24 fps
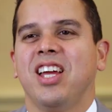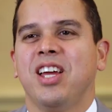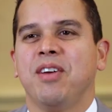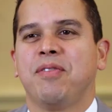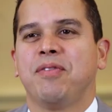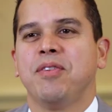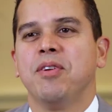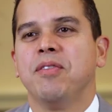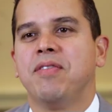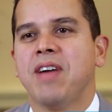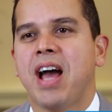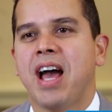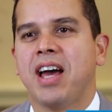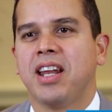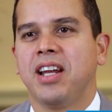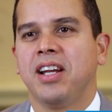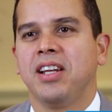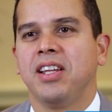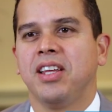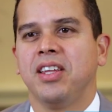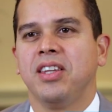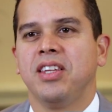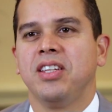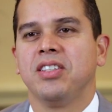If you've had
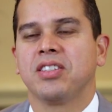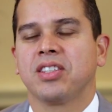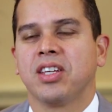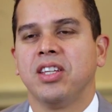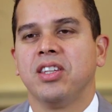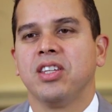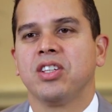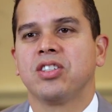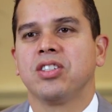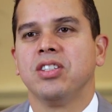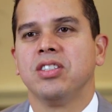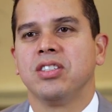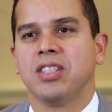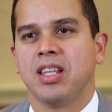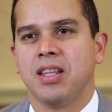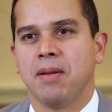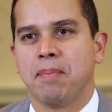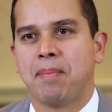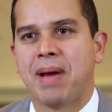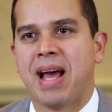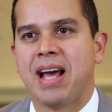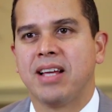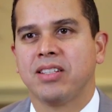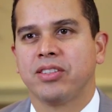any of these conditions in the
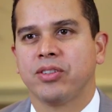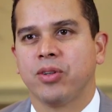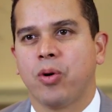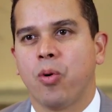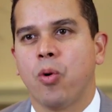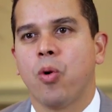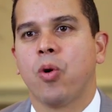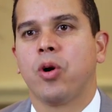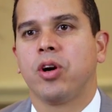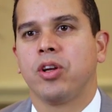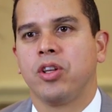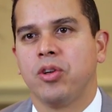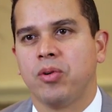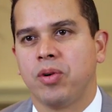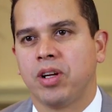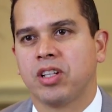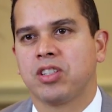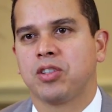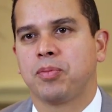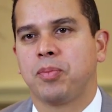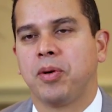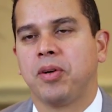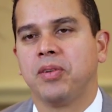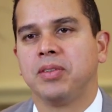past or you're
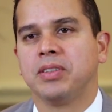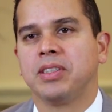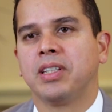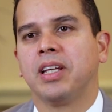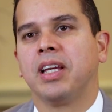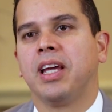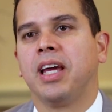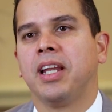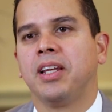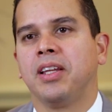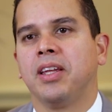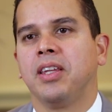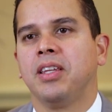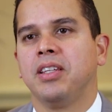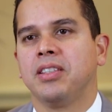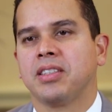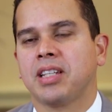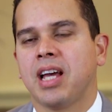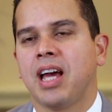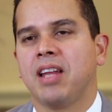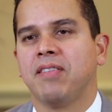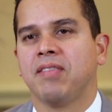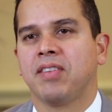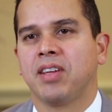experiencing any of these
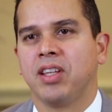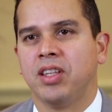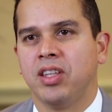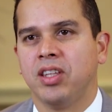kind of